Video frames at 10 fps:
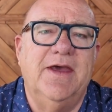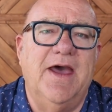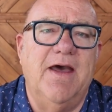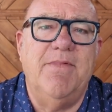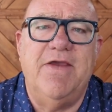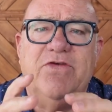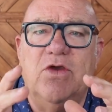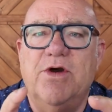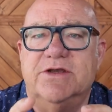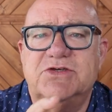If
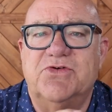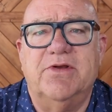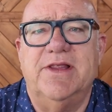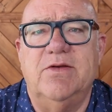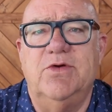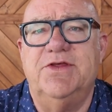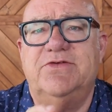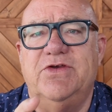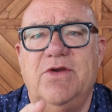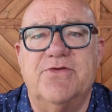you are struggling with a
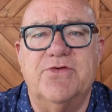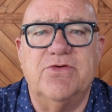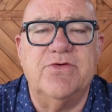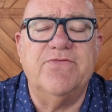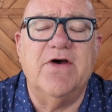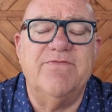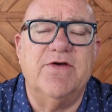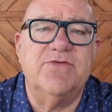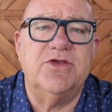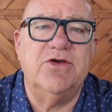200 or a
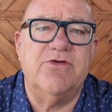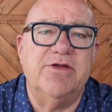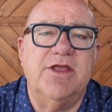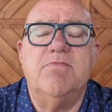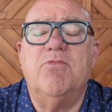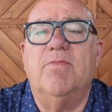500 euro note,